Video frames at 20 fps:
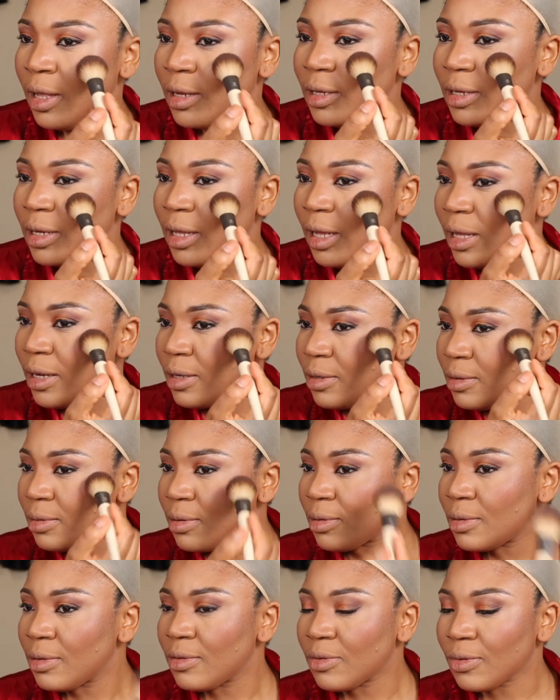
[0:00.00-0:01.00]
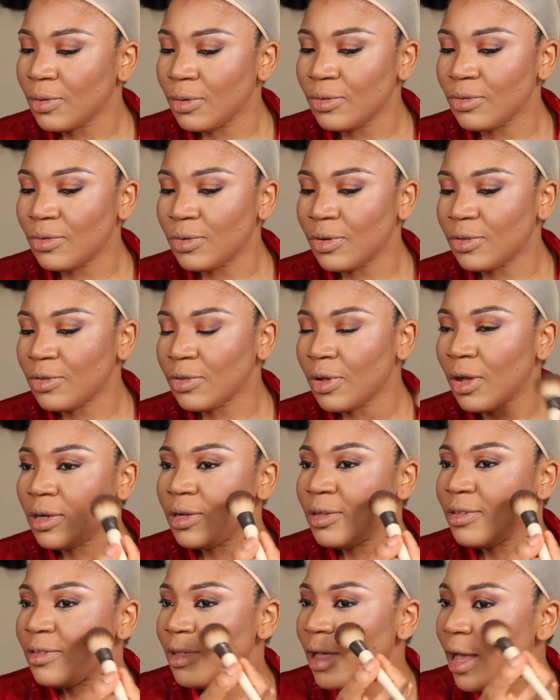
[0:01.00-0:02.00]
then let's go to this
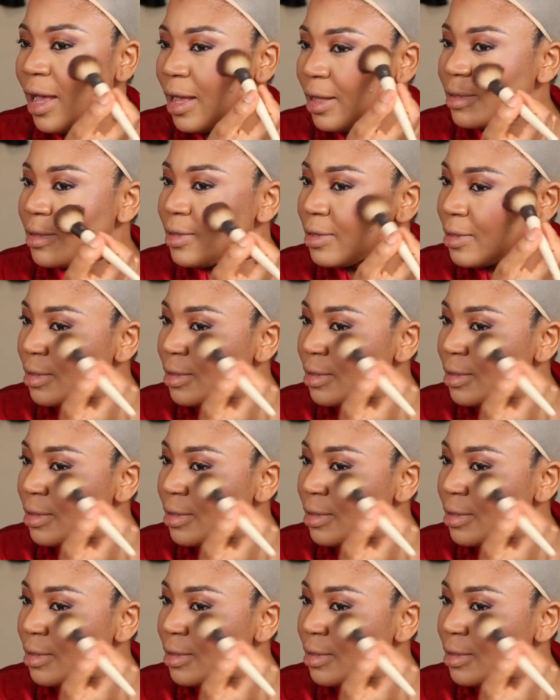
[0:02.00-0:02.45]
other side.